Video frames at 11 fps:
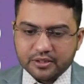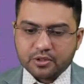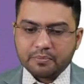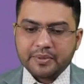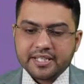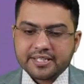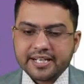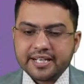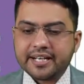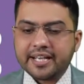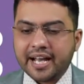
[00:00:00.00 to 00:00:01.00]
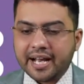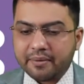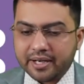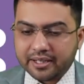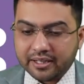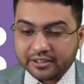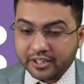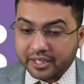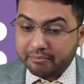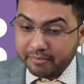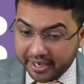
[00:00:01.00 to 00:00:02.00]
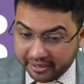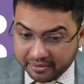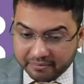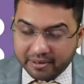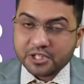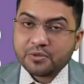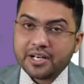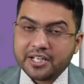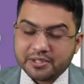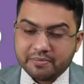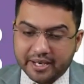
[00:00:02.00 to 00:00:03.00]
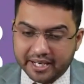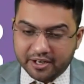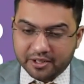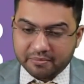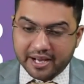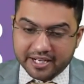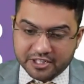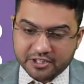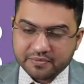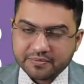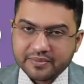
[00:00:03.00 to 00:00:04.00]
So B, C, D. May. First one is May, not March.